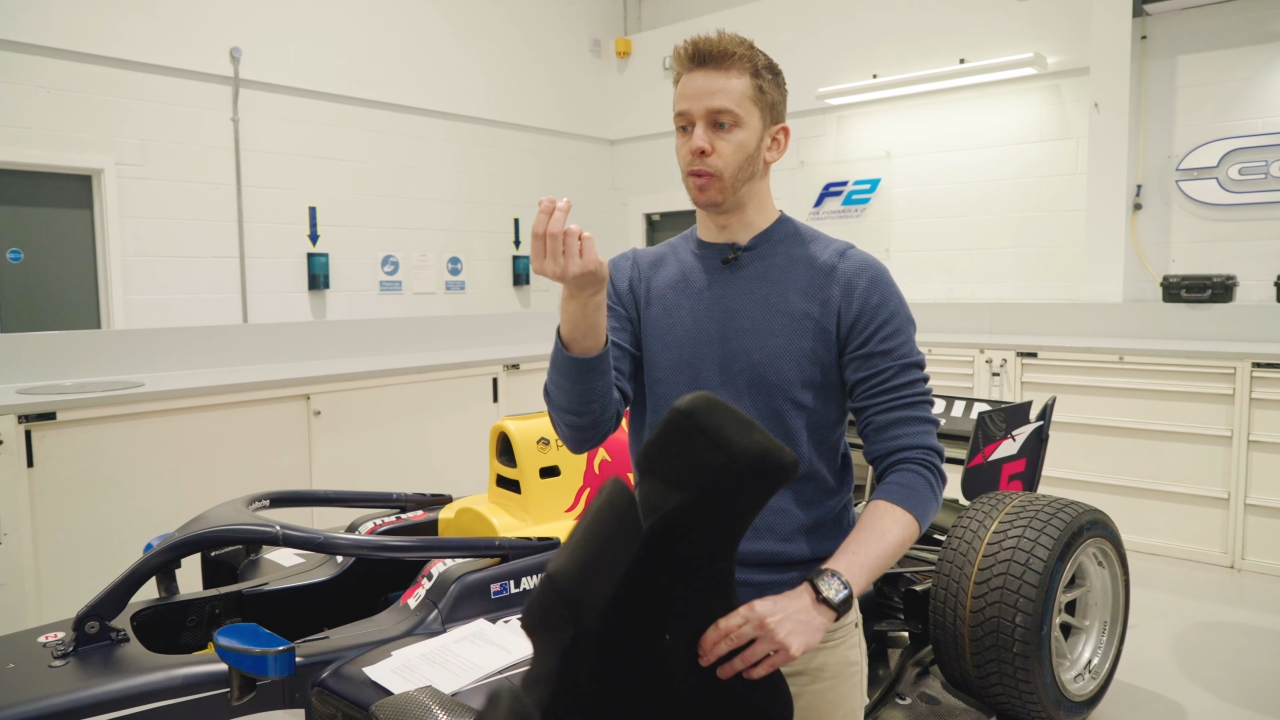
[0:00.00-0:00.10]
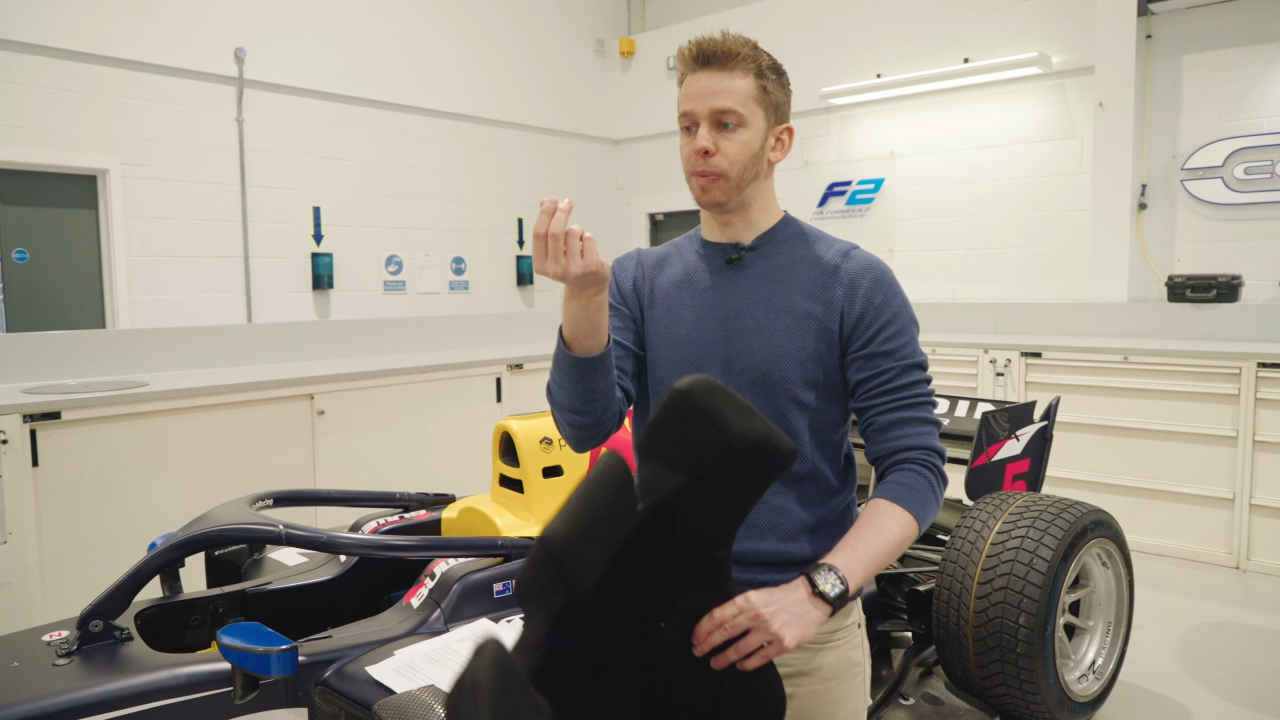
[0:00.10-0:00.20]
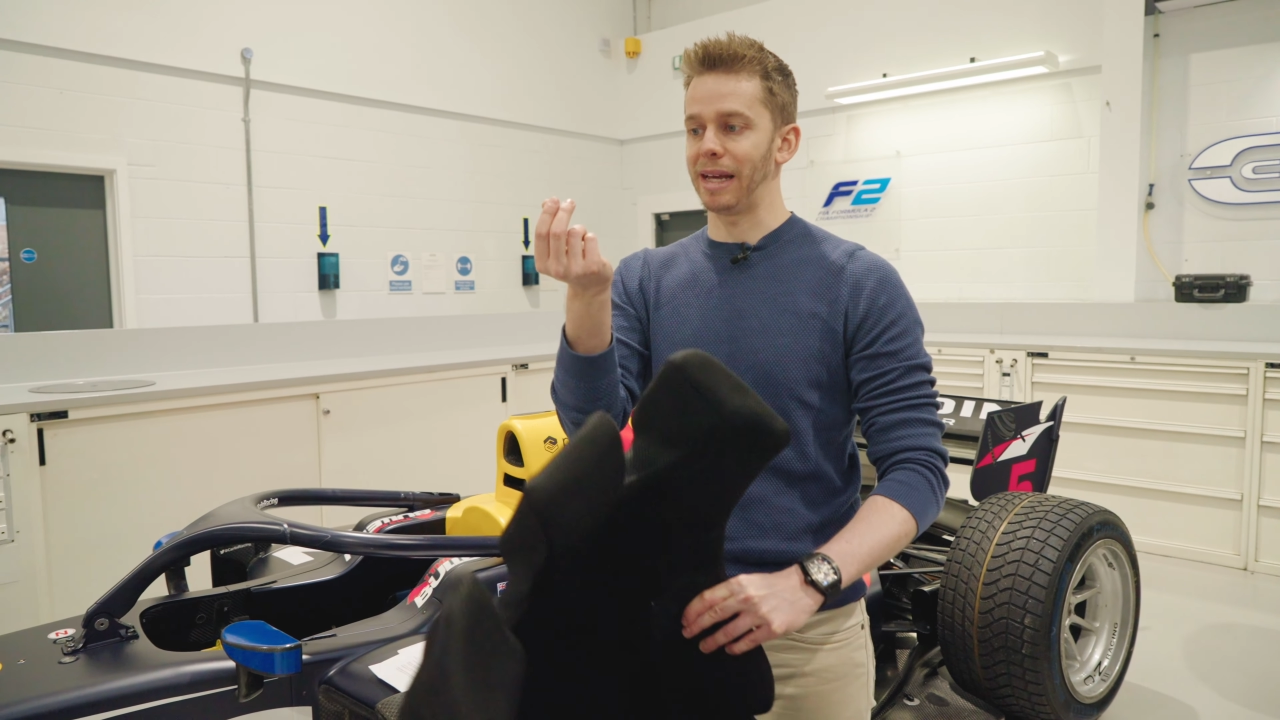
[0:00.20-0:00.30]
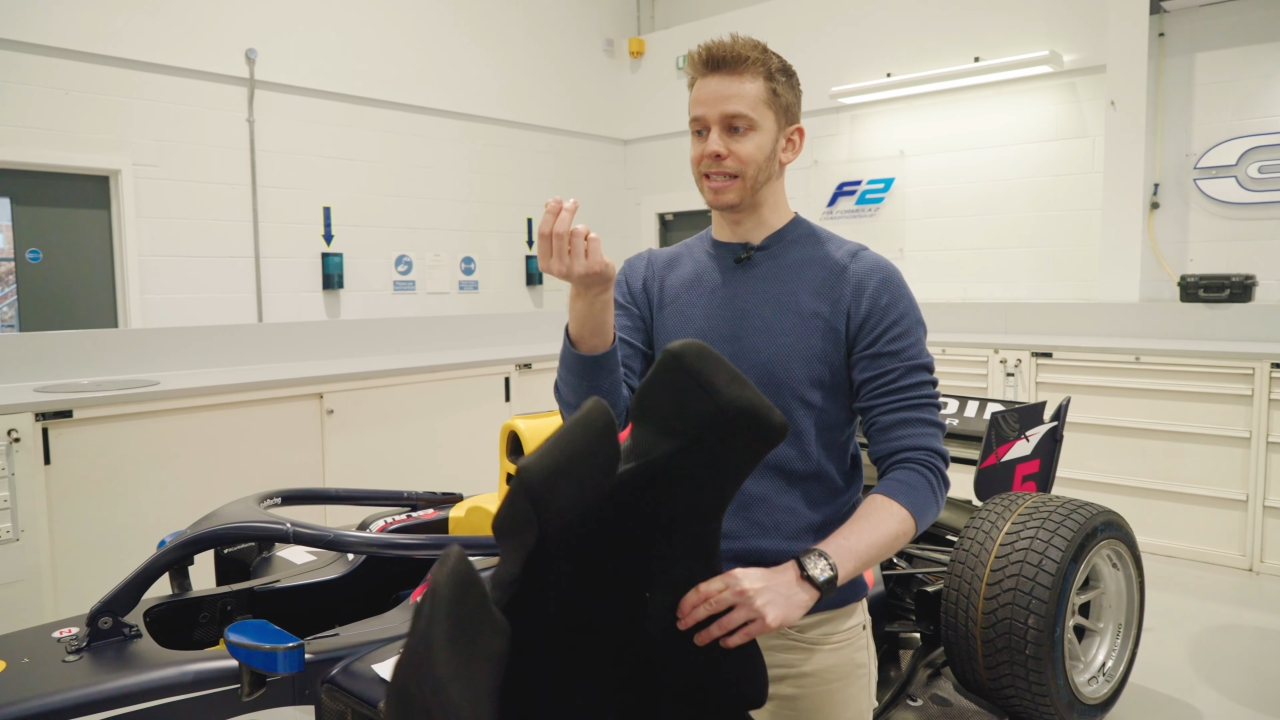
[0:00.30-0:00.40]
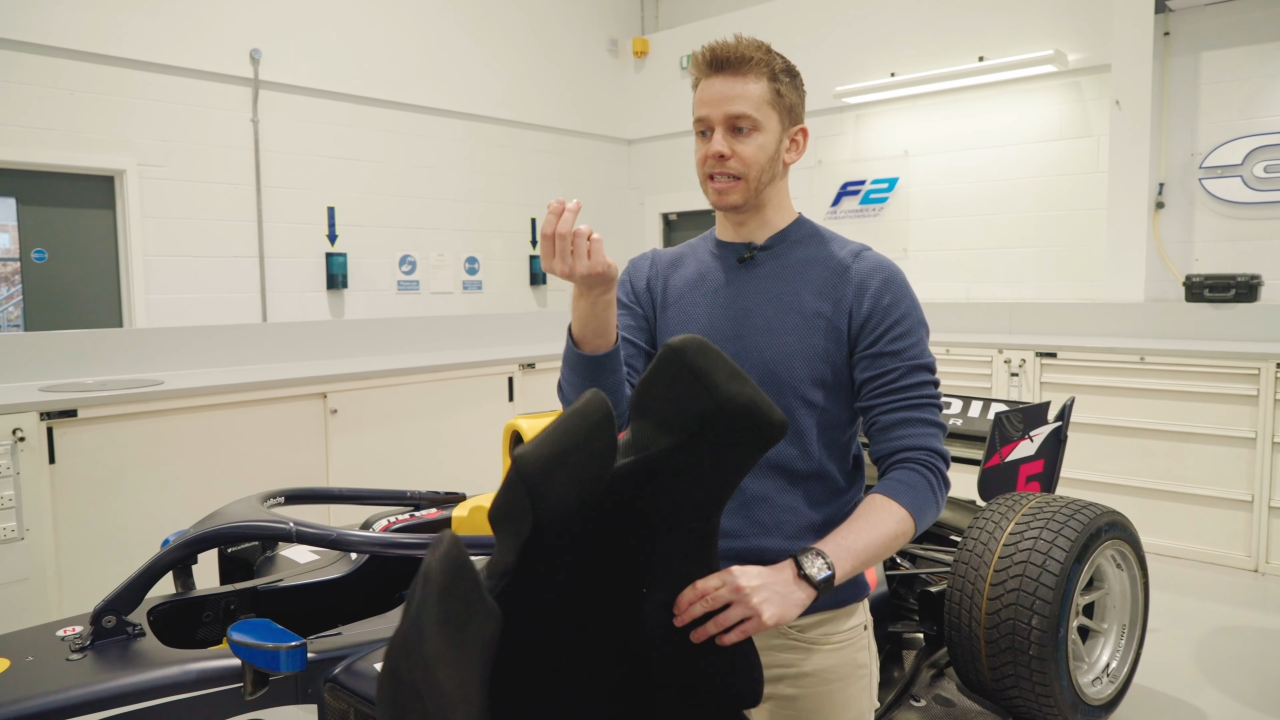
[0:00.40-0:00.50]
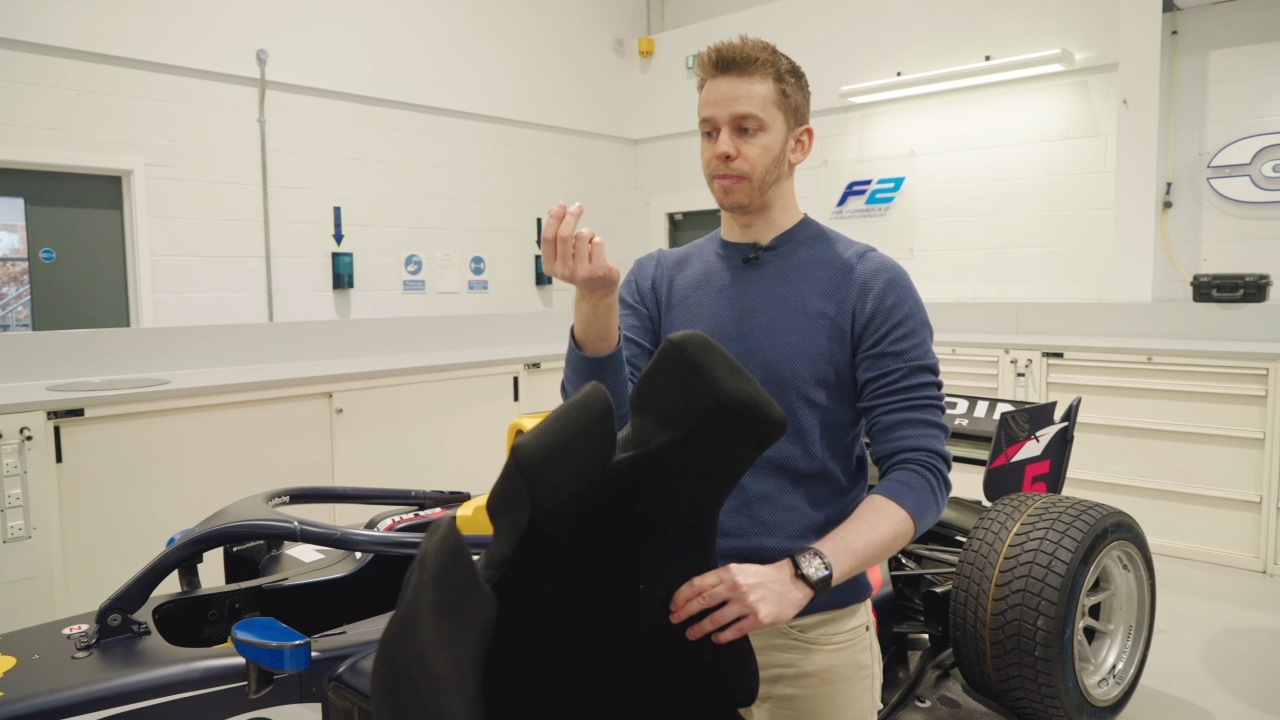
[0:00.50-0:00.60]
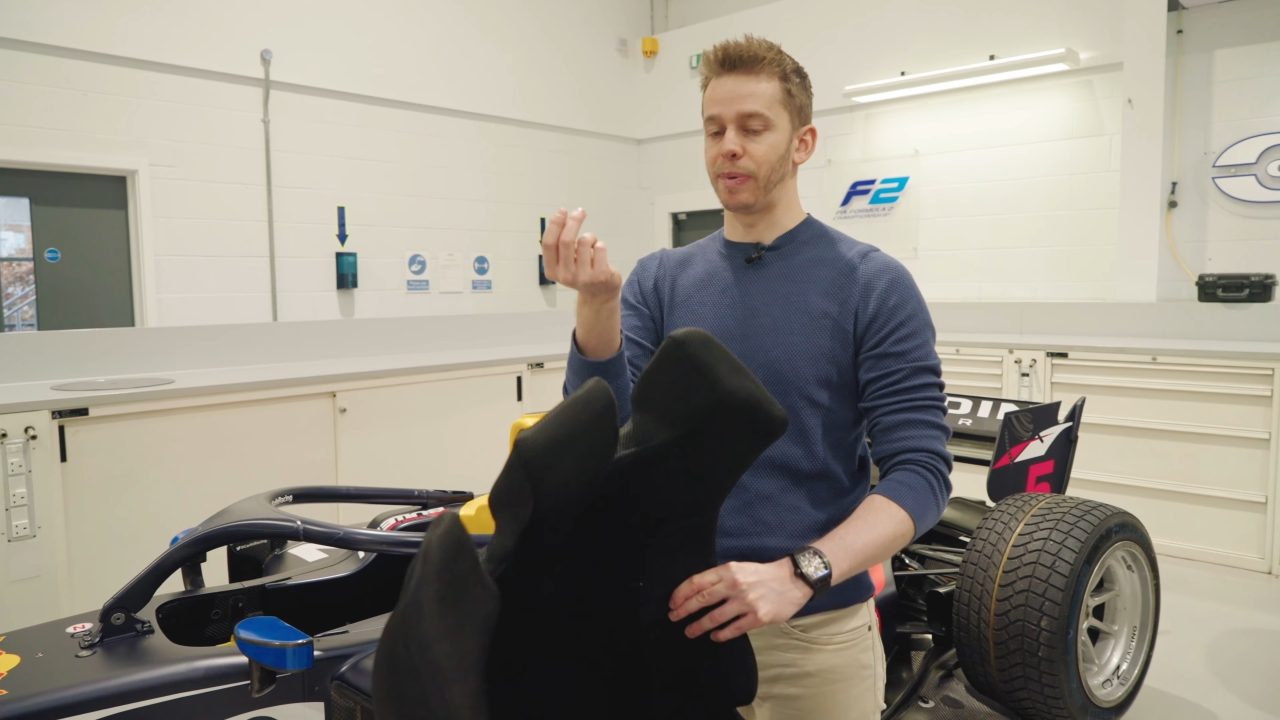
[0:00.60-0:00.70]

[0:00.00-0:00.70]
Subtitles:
plastic